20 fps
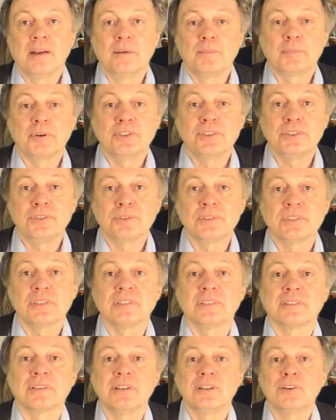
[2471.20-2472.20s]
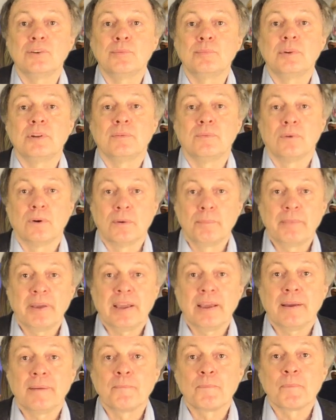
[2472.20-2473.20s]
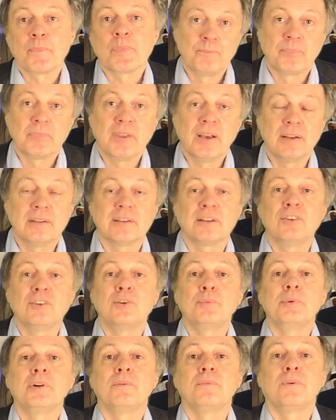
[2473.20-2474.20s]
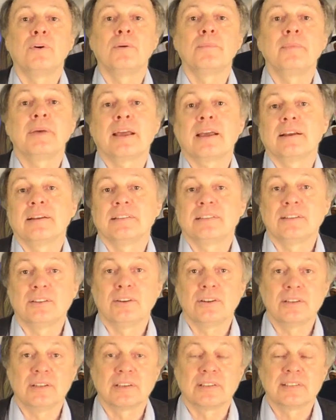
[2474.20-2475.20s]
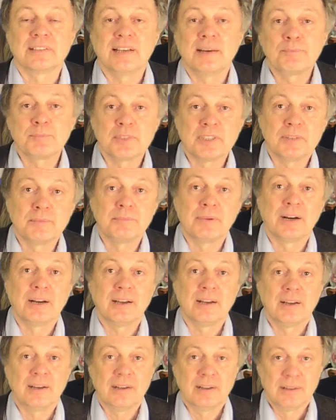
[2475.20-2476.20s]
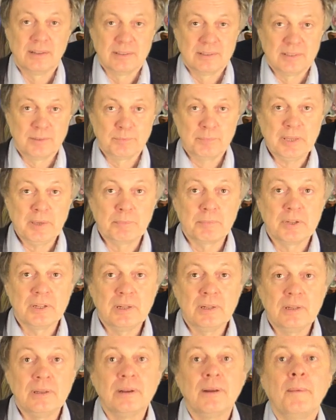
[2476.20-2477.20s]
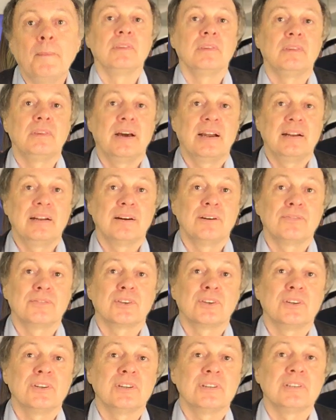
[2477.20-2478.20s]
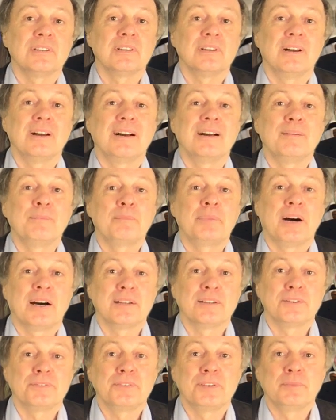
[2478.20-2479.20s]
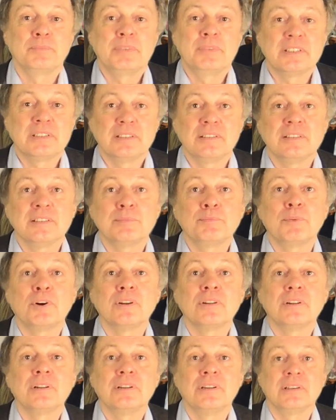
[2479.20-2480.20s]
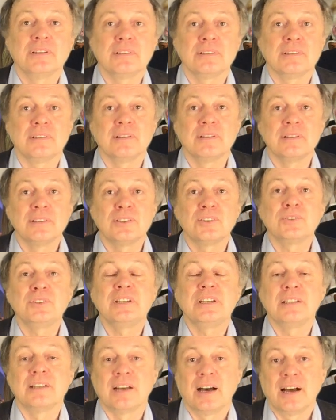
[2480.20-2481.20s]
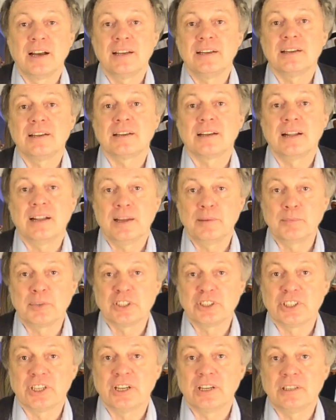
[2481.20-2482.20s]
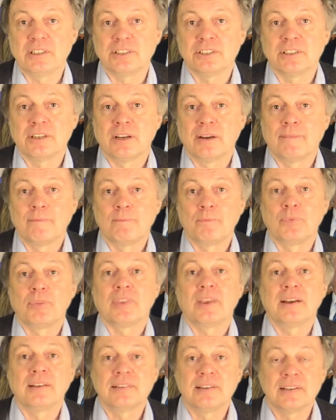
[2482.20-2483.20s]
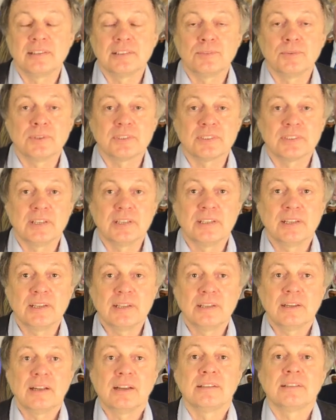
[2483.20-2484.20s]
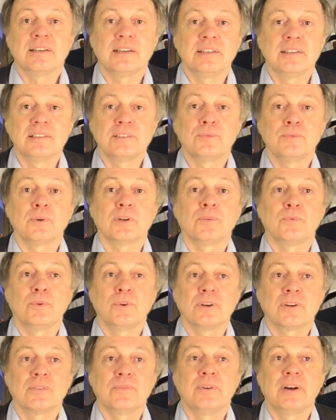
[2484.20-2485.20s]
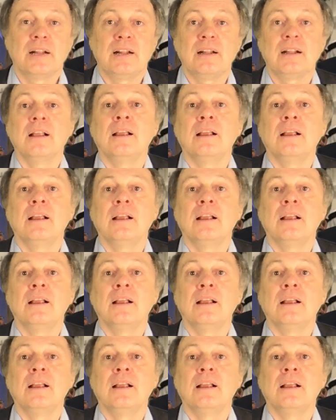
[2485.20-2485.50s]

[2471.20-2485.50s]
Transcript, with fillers: produces global warming, and global warming is not accepted by the people, then of course part of your business model is to deny climate change. And that's what they did, and that is what worked well